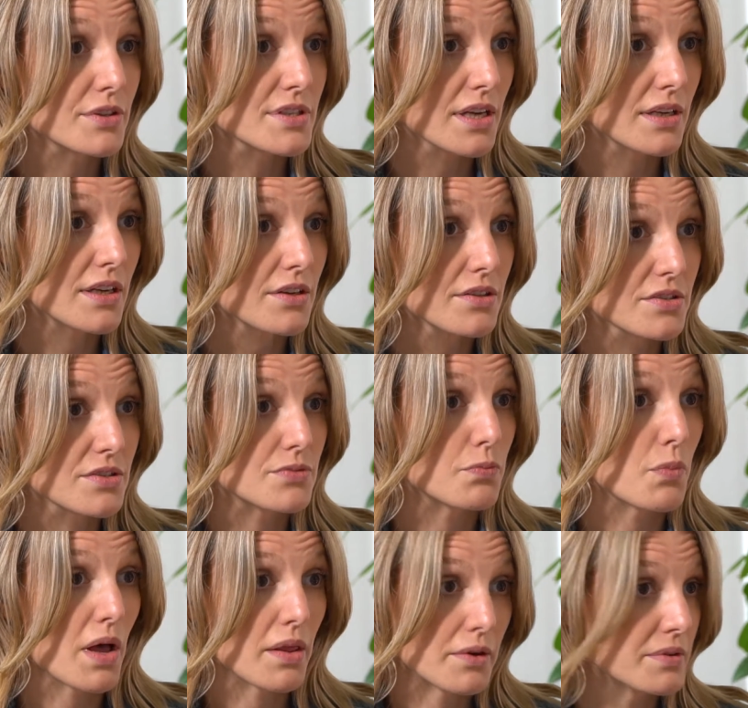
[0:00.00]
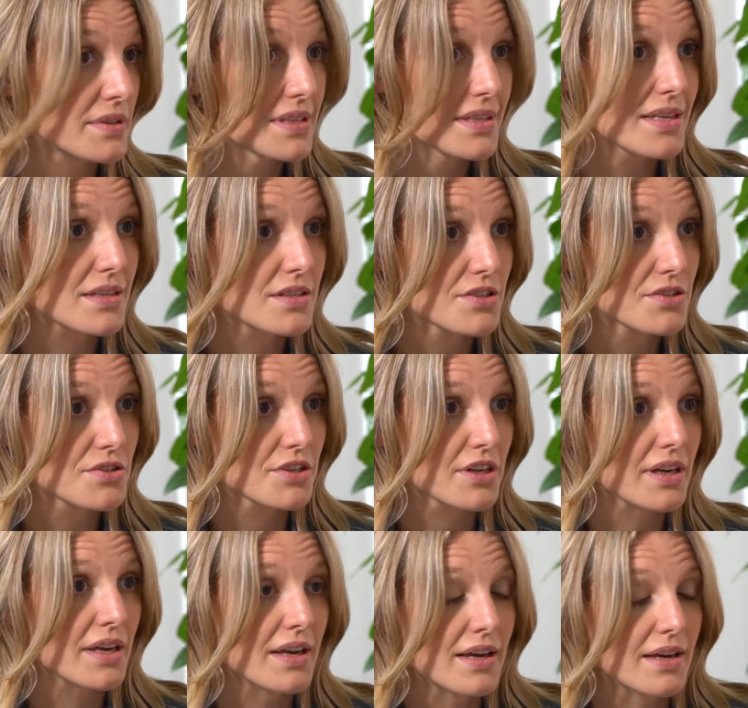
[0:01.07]
for 10 years while I was in the
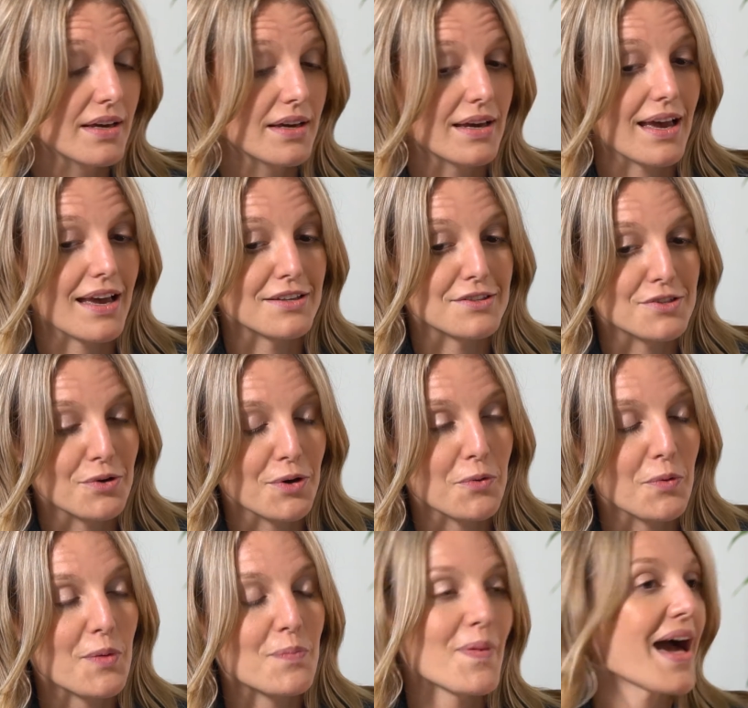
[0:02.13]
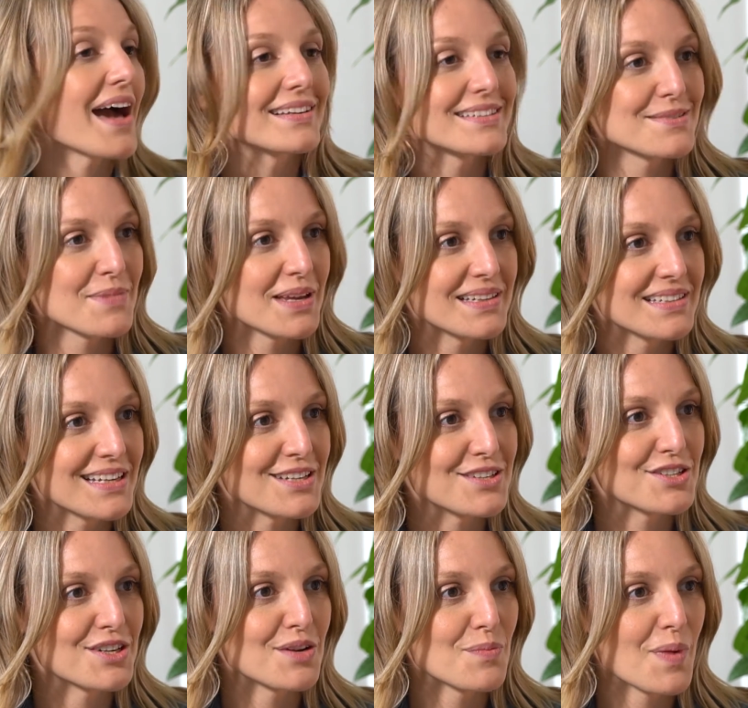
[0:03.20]
industry. Right. And so I went back to
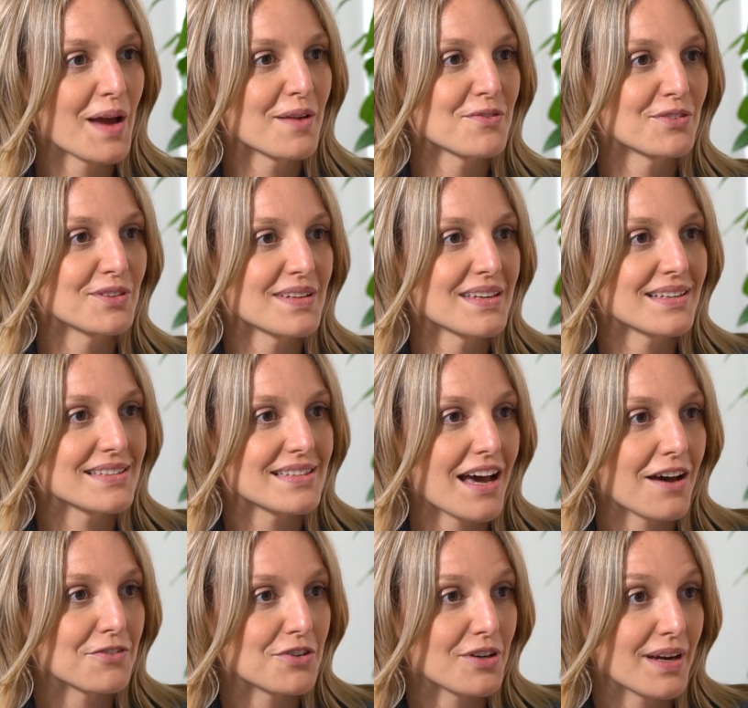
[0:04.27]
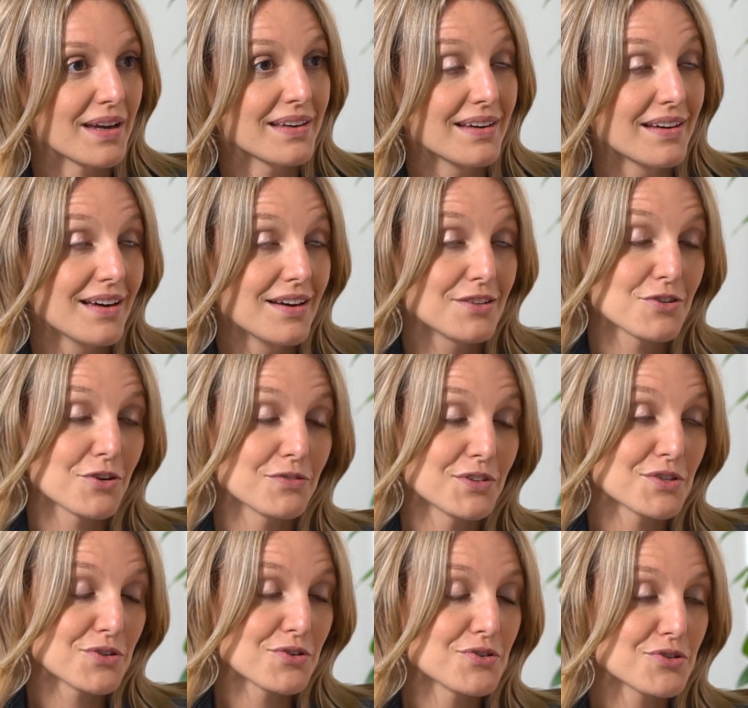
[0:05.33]
meditation and mindfulness after I dove
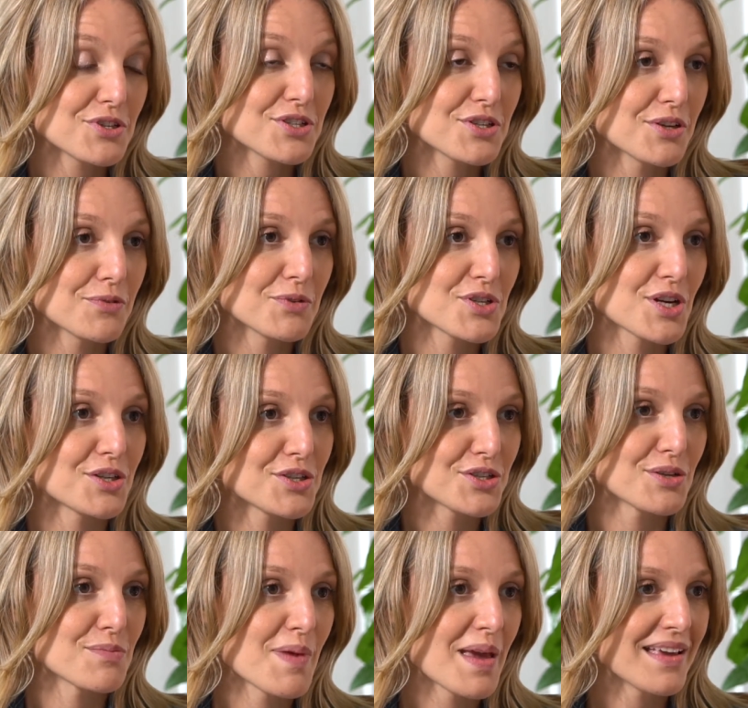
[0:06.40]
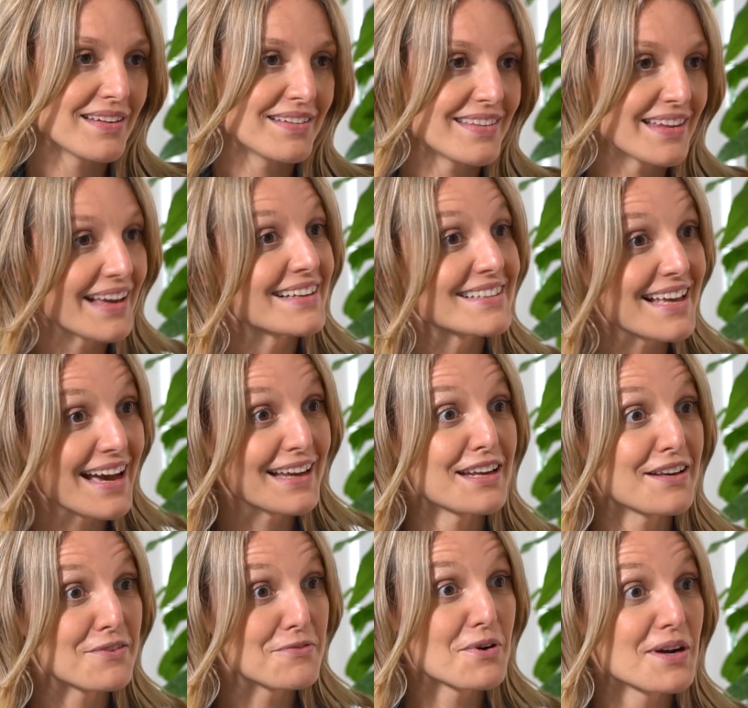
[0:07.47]
into nutrition, which actually made the
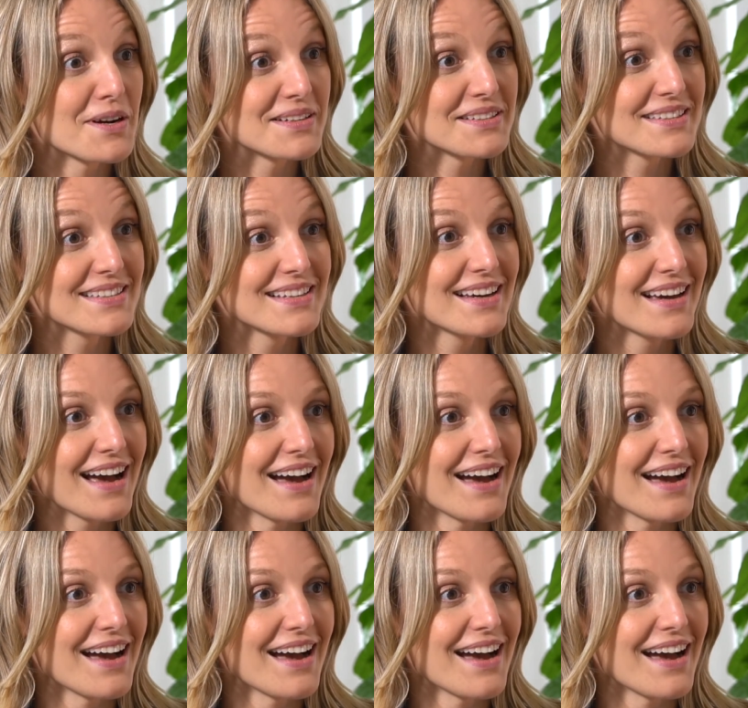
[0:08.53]
anxiety worse.